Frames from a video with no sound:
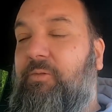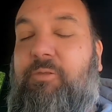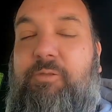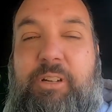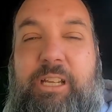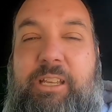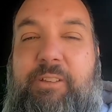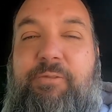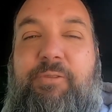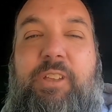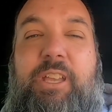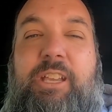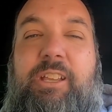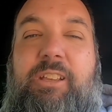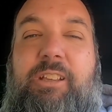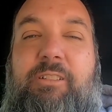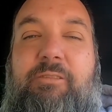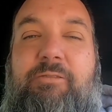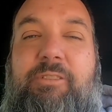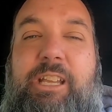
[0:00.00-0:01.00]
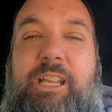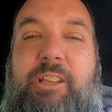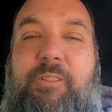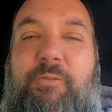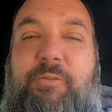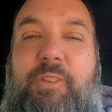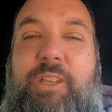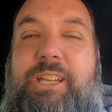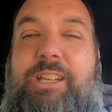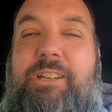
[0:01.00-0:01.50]

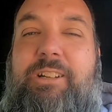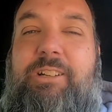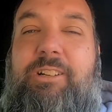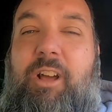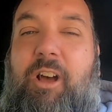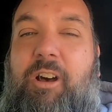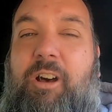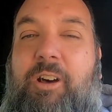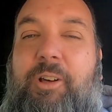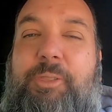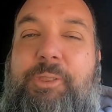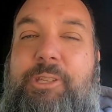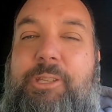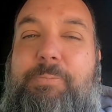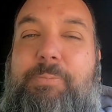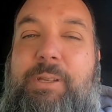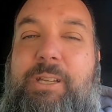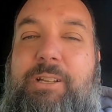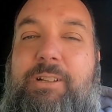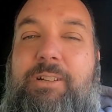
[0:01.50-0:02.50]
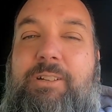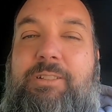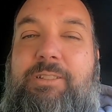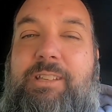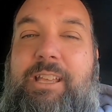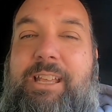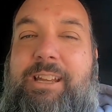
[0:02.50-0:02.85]
reconfigured all the speakers,